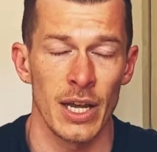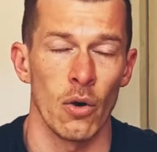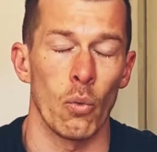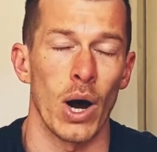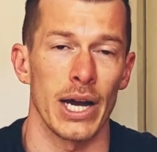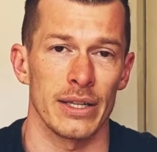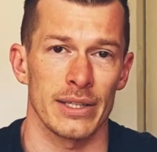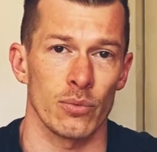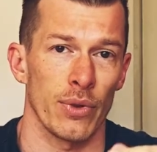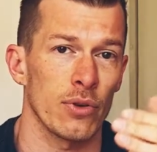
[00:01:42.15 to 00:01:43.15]
whilst
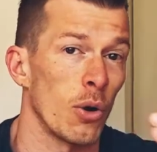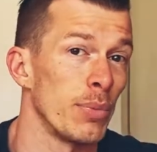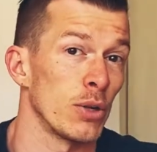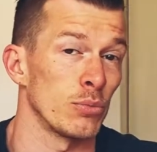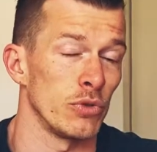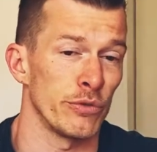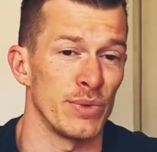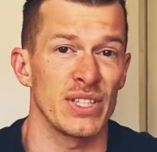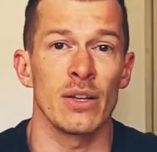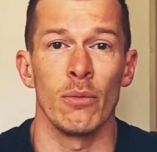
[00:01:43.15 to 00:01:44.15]
with compound
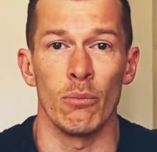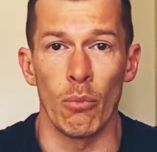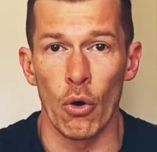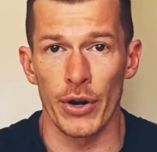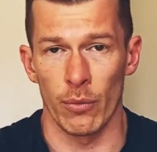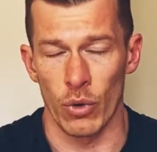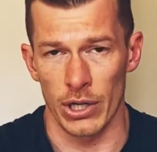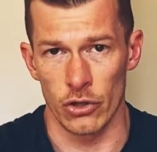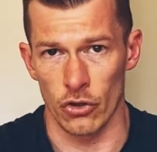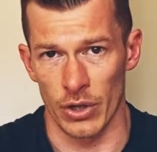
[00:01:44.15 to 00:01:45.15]
movements more than one
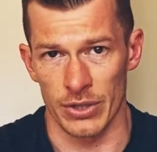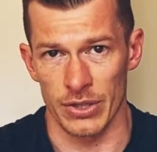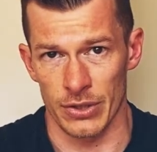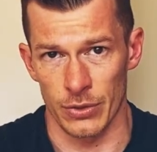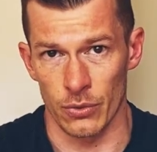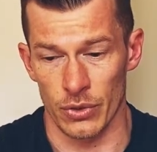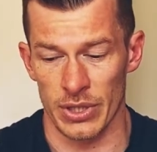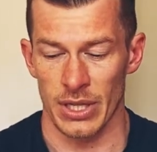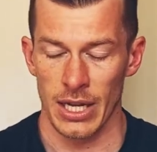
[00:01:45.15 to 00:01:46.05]
joint is used.